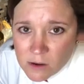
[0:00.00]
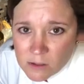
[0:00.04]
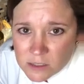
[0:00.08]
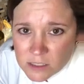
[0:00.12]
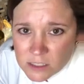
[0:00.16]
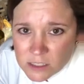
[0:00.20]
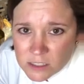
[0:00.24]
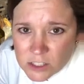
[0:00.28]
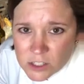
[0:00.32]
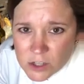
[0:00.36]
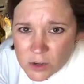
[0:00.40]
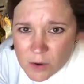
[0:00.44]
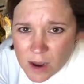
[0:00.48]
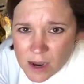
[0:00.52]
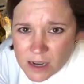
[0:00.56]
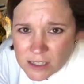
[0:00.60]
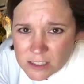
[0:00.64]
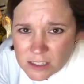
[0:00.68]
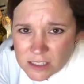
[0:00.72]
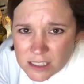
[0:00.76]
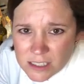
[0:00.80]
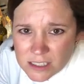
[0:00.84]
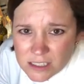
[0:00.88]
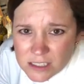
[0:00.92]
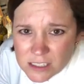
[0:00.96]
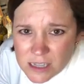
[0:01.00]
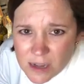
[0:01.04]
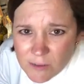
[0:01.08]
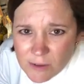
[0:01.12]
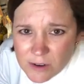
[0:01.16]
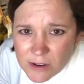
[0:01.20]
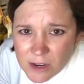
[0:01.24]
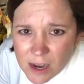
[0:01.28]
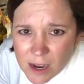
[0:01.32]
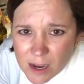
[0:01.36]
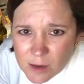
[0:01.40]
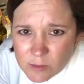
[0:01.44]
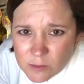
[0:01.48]
Thank you. I asked like 7
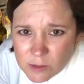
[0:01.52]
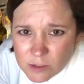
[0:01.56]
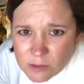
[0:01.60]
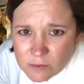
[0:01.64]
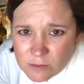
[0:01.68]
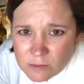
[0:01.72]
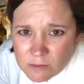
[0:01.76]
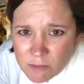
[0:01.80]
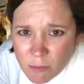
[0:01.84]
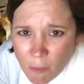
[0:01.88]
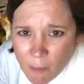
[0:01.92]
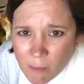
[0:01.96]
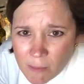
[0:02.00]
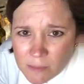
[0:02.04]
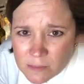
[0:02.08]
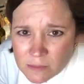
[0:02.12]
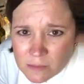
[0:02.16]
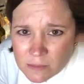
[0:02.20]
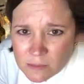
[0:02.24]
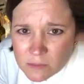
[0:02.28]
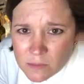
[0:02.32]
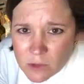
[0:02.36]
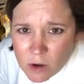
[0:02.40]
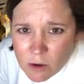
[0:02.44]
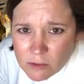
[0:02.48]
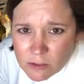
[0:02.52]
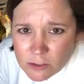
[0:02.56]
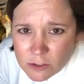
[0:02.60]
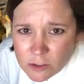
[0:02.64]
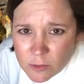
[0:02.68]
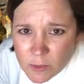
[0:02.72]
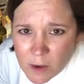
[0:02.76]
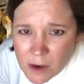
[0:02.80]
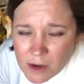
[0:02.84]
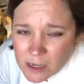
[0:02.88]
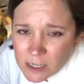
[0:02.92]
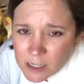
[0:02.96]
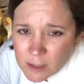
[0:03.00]
times. There were too
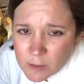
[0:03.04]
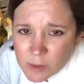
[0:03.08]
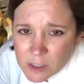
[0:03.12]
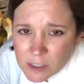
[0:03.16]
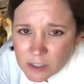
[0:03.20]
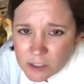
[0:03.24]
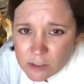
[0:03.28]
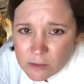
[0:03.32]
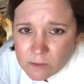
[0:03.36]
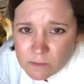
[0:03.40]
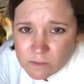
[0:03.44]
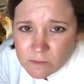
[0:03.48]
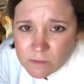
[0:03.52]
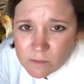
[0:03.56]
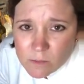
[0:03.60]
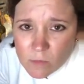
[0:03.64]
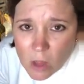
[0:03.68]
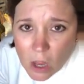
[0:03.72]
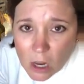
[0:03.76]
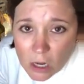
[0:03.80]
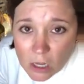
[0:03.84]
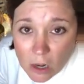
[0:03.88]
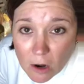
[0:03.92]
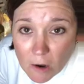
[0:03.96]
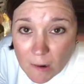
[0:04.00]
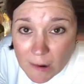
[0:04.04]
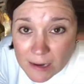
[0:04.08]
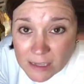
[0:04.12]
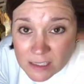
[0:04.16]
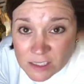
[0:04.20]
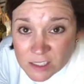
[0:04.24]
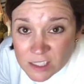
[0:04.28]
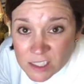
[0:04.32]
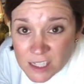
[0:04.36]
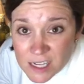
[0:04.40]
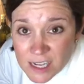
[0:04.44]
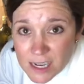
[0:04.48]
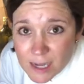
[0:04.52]
many comments. Laura, I
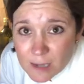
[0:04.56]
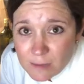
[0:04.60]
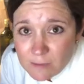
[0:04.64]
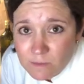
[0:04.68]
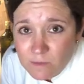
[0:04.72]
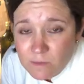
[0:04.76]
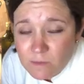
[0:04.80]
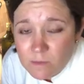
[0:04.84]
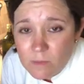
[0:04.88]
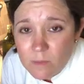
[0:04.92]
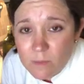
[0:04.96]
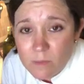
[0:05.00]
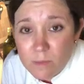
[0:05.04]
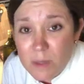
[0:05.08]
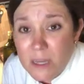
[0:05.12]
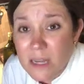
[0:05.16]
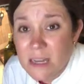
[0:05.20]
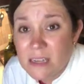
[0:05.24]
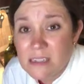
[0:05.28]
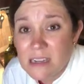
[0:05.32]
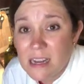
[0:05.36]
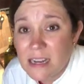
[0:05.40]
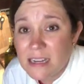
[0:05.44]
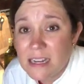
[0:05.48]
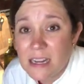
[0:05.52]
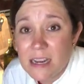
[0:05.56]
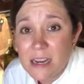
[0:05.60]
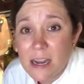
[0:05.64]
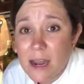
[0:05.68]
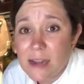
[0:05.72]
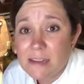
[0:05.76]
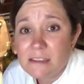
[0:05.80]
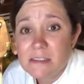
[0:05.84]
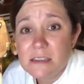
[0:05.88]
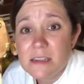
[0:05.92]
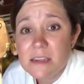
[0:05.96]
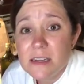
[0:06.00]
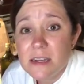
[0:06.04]
see it. P.S. I
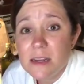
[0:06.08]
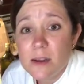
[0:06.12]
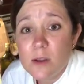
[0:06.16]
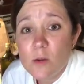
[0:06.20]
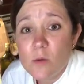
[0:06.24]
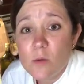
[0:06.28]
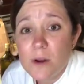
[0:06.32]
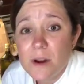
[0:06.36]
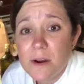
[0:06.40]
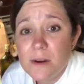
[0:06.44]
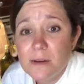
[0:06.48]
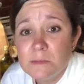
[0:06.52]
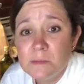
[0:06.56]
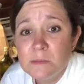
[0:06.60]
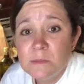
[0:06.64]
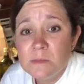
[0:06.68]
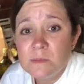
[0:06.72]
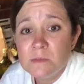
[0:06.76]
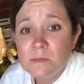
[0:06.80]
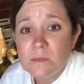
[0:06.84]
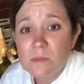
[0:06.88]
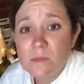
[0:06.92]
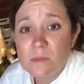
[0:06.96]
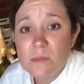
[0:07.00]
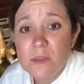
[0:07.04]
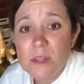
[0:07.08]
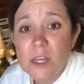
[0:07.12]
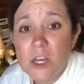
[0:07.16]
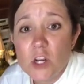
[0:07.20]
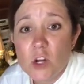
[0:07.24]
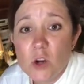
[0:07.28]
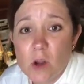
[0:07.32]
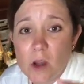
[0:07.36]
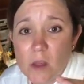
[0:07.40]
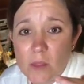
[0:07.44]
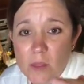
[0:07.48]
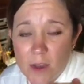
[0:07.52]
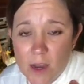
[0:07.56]
cannot see anywhere near
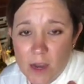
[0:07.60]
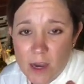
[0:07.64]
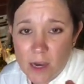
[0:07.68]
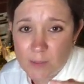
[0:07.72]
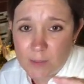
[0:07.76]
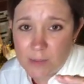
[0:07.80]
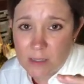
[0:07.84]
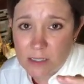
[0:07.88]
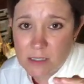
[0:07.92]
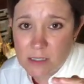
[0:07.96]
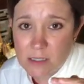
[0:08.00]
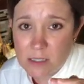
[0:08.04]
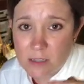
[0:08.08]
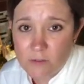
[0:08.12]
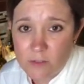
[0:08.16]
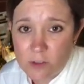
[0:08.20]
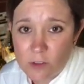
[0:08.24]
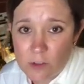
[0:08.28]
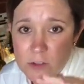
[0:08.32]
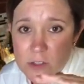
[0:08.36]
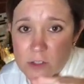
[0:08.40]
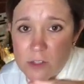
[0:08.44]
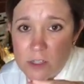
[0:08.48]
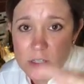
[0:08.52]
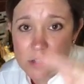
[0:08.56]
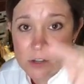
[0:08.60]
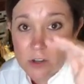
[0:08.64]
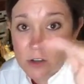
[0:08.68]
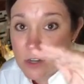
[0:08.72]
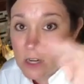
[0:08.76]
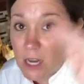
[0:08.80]
all the comments. If you see, you're